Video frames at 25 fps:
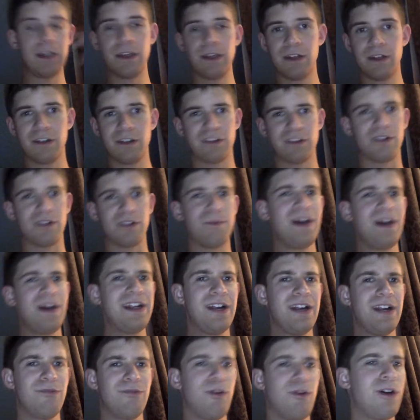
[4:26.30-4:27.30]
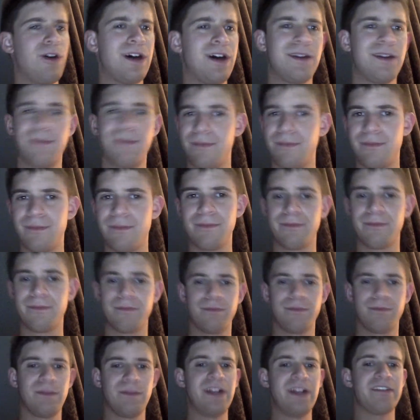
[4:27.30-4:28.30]
So Maya Raw,
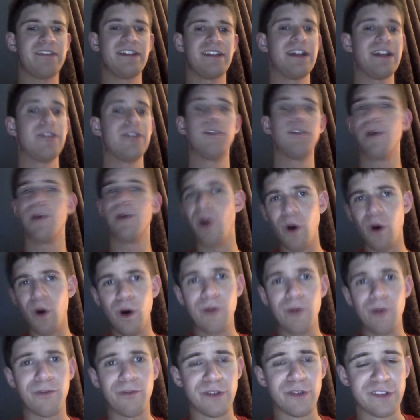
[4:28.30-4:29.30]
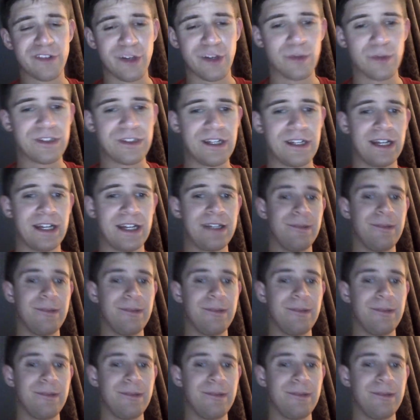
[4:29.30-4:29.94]
like I said, awful show tonight.